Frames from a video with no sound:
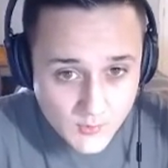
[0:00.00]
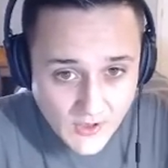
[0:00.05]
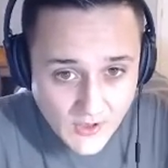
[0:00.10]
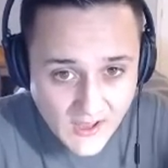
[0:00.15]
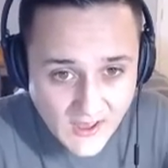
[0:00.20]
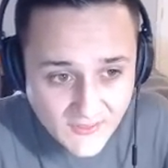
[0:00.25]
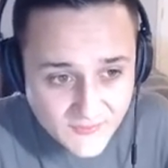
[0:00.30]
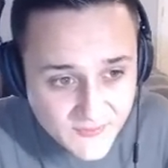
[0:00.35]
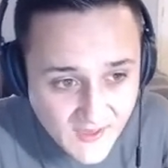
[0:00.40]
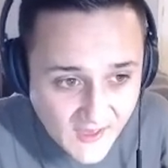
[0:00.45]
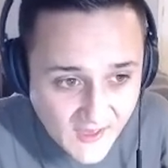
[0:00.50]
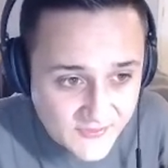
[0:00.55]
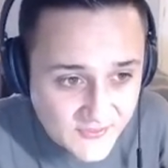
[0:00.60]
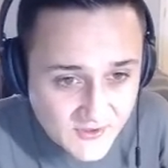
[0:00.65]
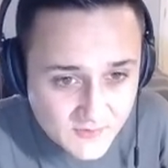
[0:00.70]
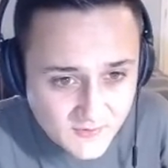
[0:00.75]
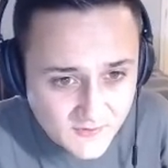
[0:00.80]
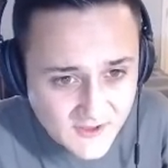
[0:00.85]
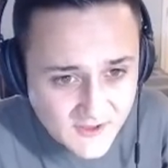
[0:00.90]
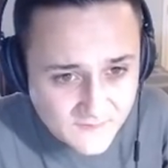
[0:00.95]
I think
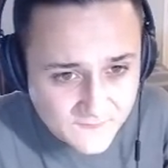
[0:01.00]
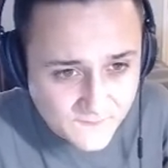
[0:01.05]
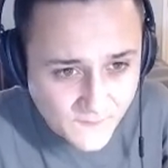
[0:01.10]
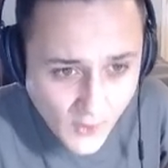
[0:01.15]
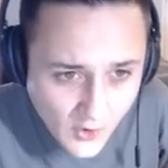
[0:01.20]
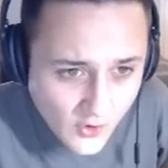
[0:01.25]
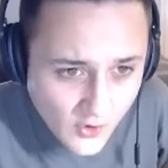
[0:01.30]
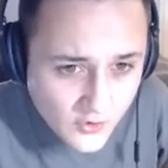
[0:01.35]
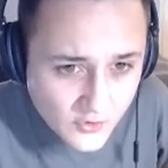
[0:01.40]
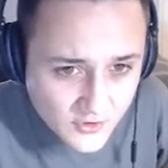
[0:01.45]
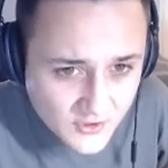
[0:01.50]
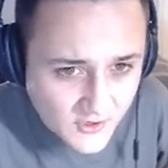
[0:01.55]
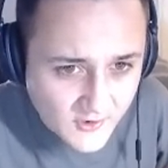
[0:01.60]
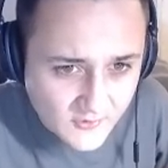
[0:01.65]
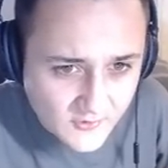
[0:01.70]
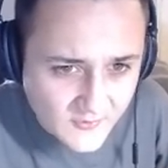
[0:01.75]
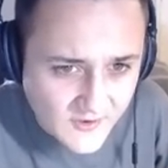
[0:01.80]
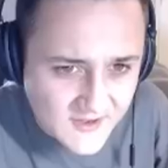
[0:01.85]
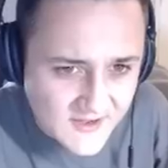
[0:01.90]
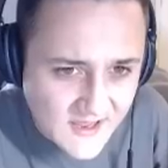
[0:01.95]
we're like full
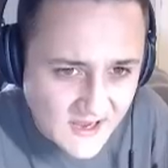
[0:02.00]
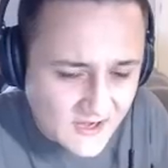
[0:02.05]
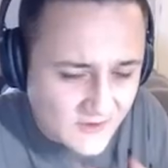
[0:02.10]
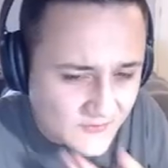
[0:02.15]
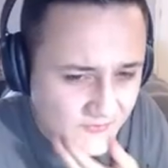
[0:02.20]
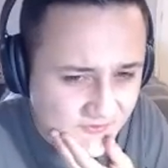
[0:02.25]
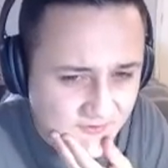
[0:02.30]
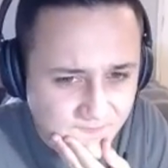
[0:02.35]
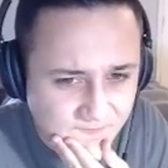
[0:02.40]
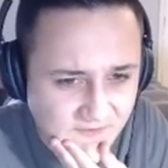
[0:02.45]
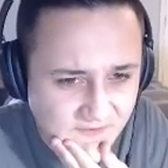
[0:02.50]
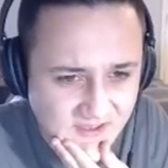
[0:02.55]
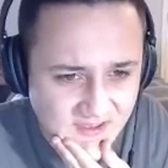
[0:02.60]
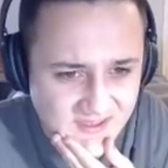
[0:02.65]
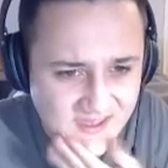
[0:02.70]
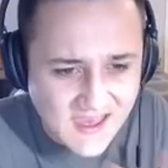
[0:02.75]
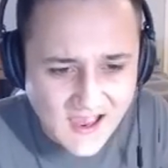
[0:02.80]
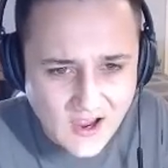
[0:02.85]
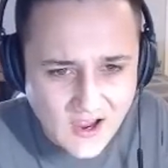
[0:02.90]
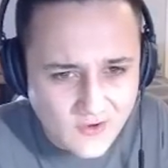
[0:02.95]
girl right now. I don't think
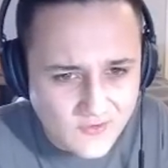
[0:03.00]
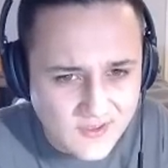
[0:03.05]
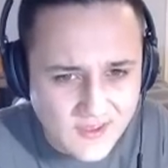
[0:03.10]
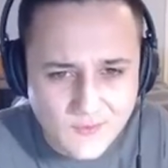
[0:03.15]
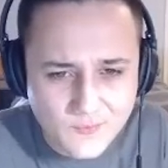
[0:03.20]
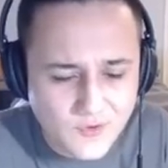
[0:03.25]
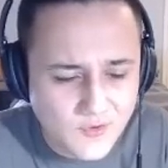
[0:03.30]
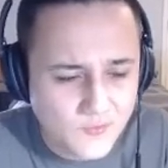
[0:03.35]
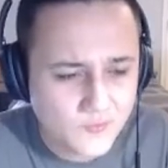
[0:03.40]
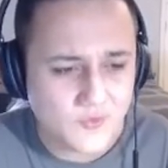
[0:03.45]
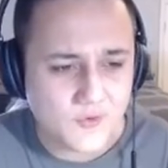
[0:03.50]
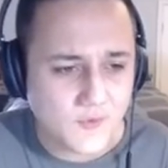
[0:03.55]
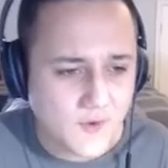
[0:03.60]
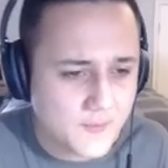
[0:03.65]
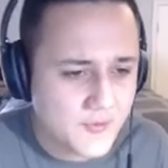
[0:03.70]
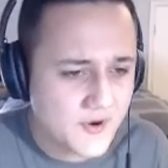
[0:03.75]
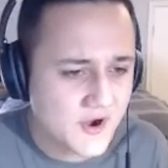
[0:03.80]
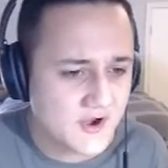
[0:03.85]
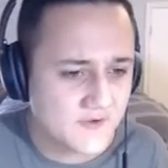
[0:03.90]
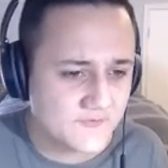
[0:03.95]
yeah, okay, we're
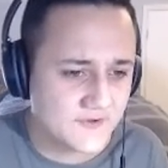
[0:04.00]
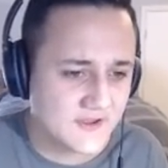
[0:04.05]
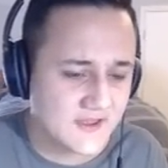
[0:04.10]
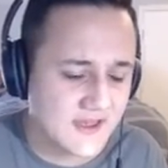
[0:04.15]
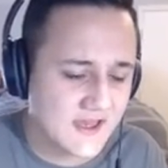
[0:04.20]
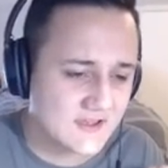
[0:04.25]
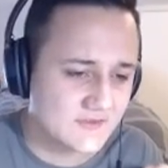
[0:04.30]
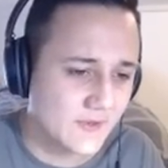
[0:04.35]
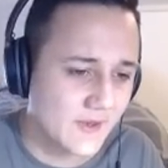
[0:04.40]
perfect, guys.